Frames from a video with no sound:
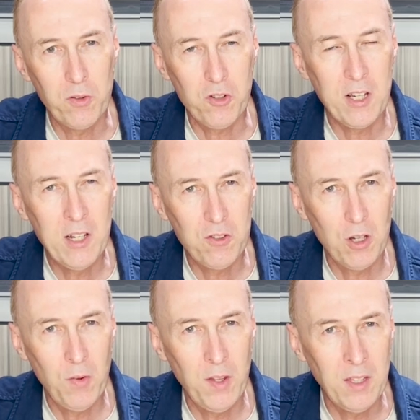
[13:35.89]
has changed
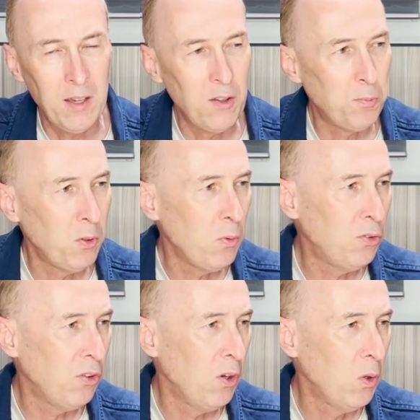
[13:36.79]
over the years, but
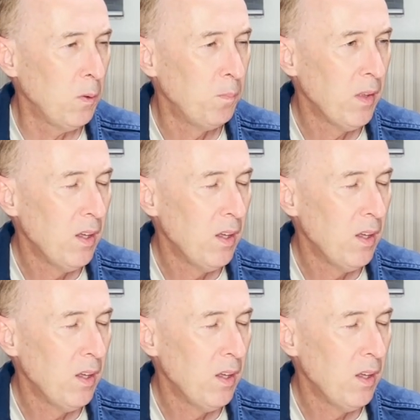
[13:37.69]
also